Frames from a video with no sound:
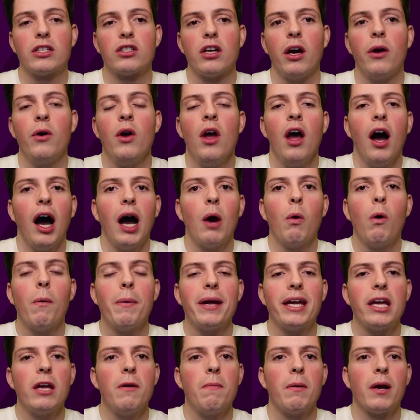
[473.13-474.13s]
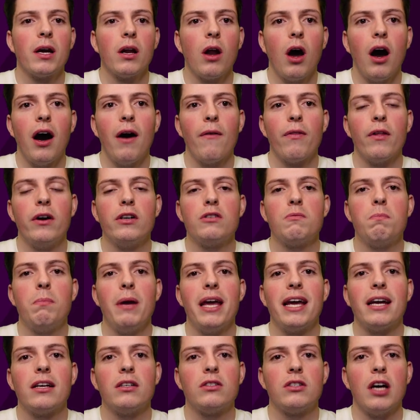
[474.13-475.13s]
So I will be keeping an eye on those
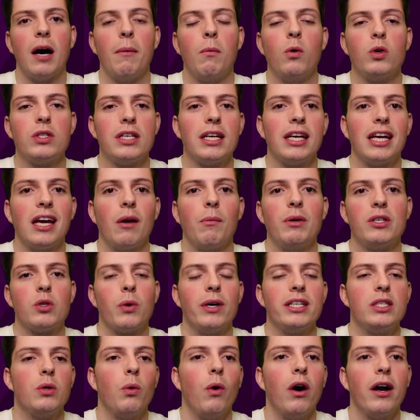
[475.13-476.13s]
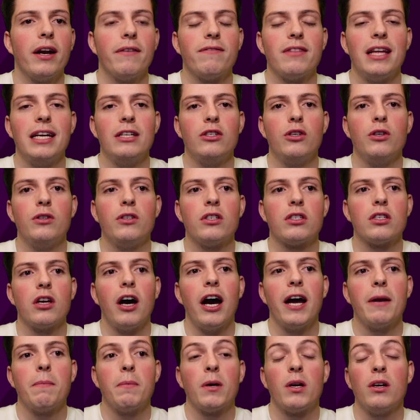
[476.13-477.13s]
big doubles in game week 21 if they do
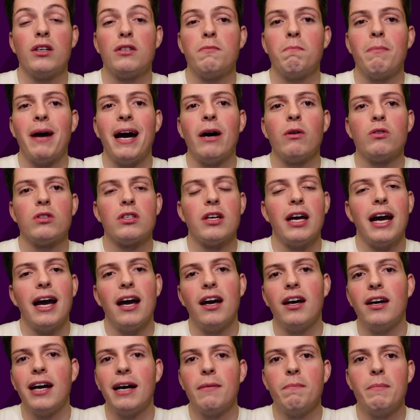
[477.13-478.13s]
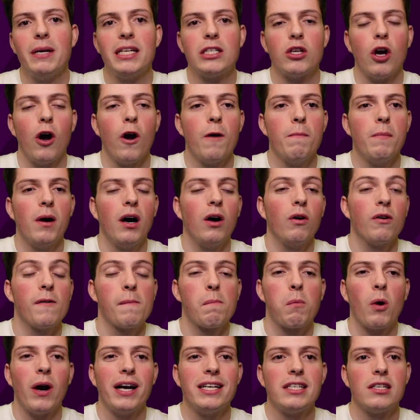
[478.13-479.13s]
decide, because Mount to Mitoma or a
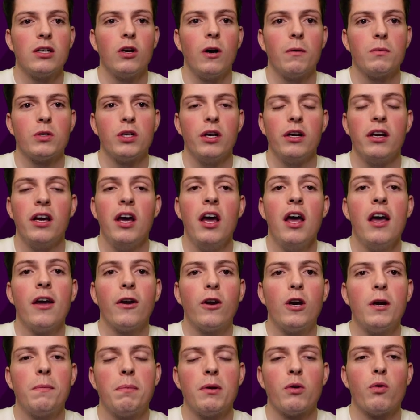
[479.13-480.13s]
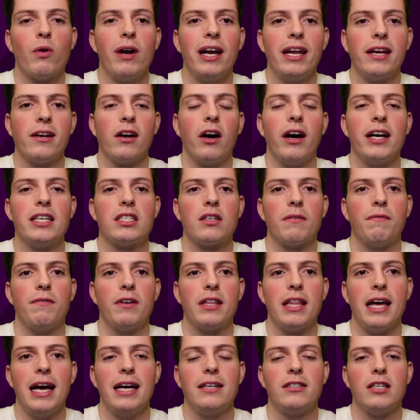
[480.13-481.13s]
Brighton option could be really nice for
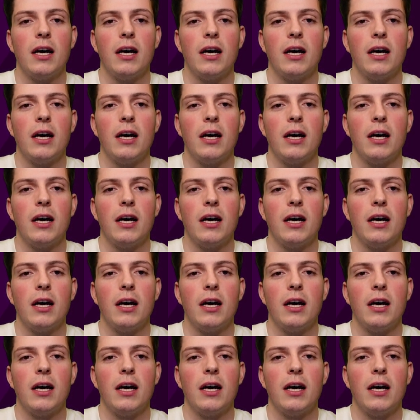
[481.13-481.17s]
their